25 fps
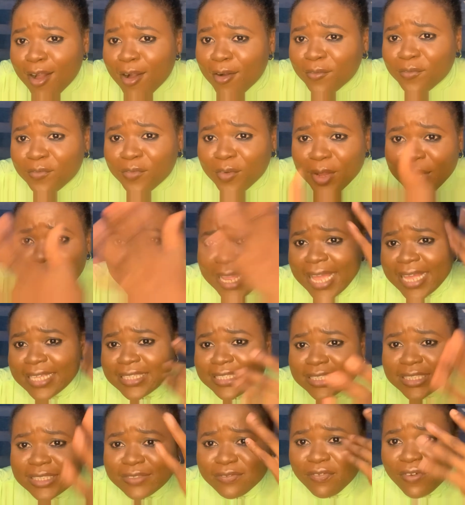Forget
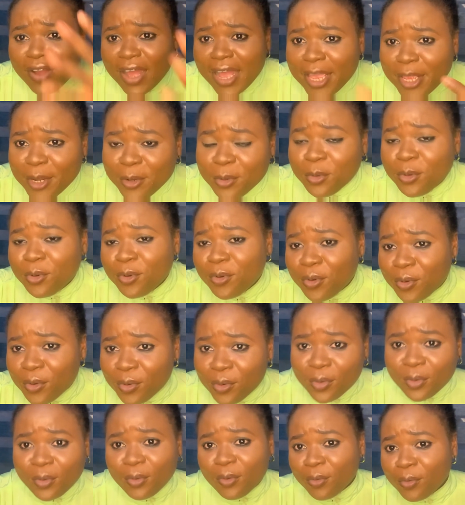this fine
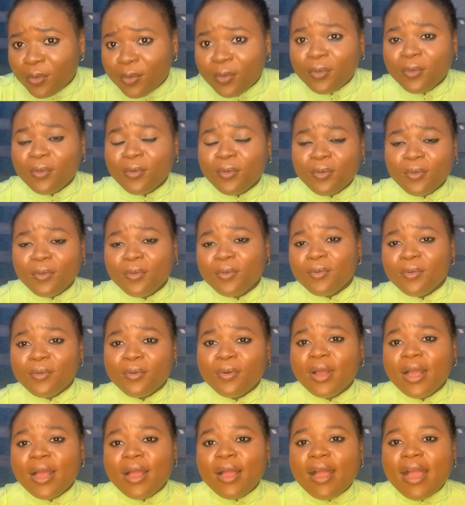look.